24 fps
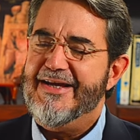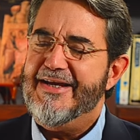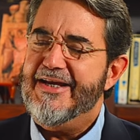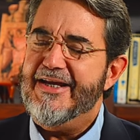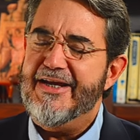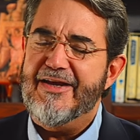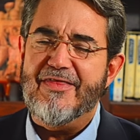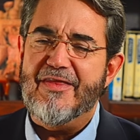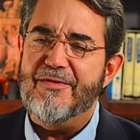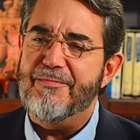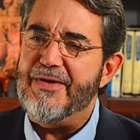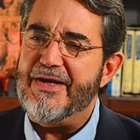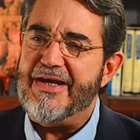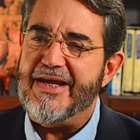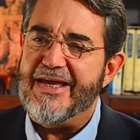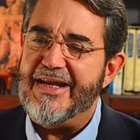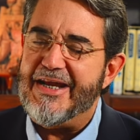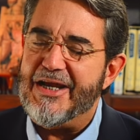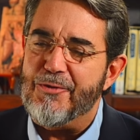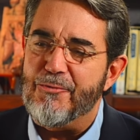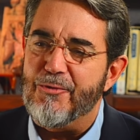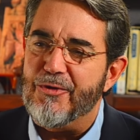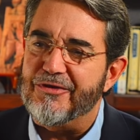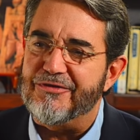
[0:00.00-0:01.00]
"In the
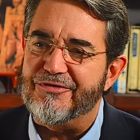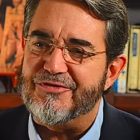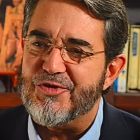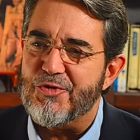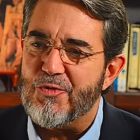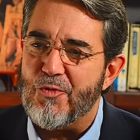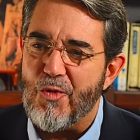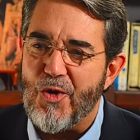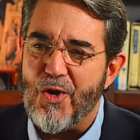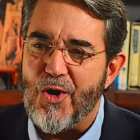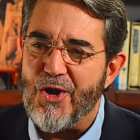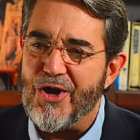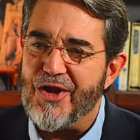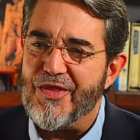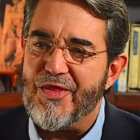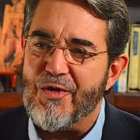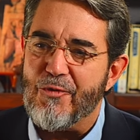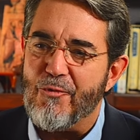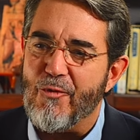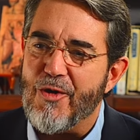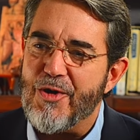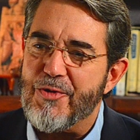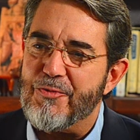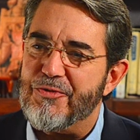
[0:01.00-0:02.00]
beginning was the Word, and the
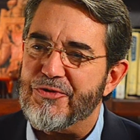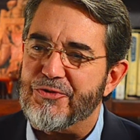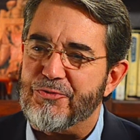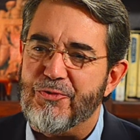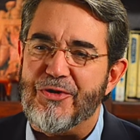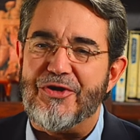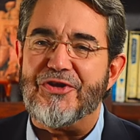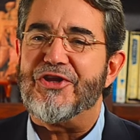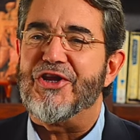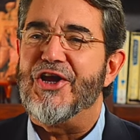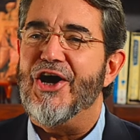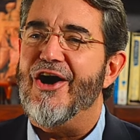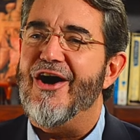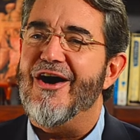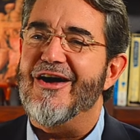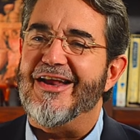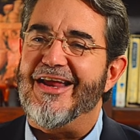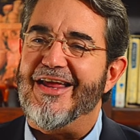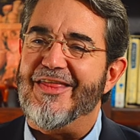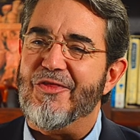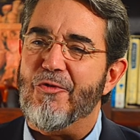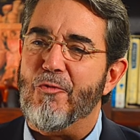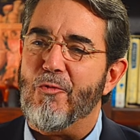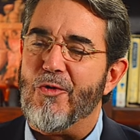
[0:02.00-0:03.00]
Word was with God,
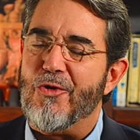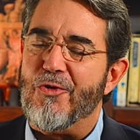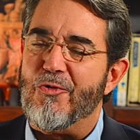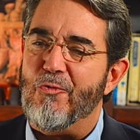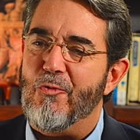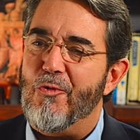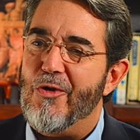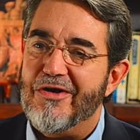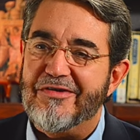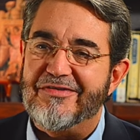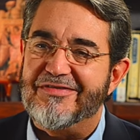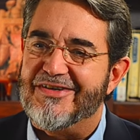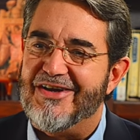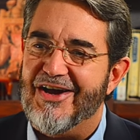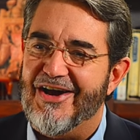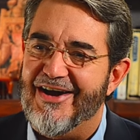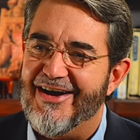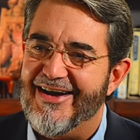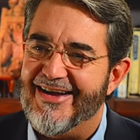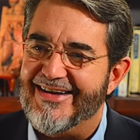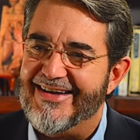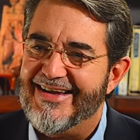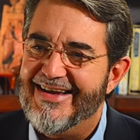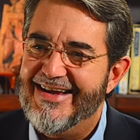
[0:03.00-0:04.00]
and the Word was
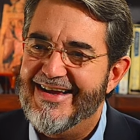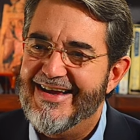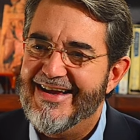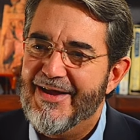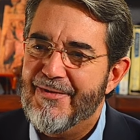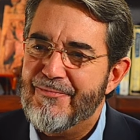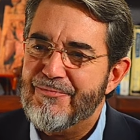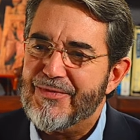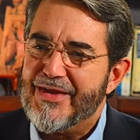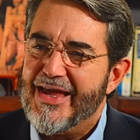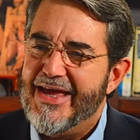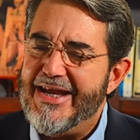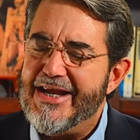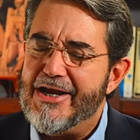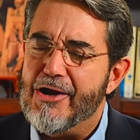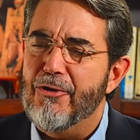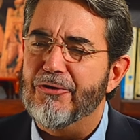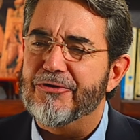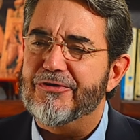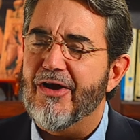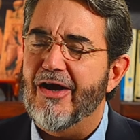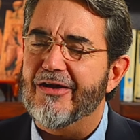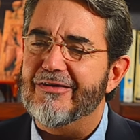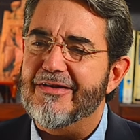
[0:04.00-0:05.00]
God." And he
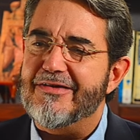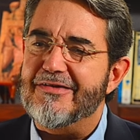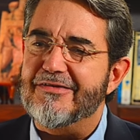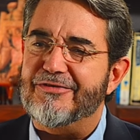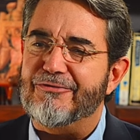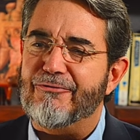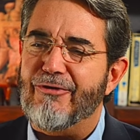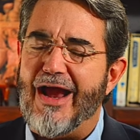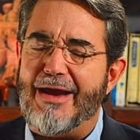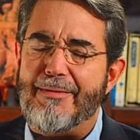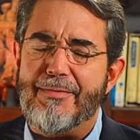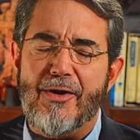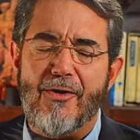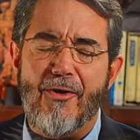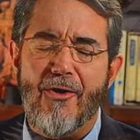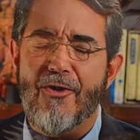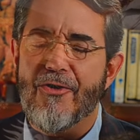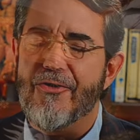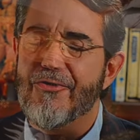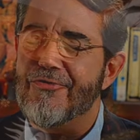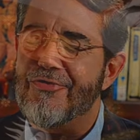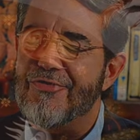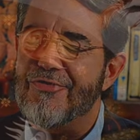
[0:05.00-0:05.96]
goes on to describe how all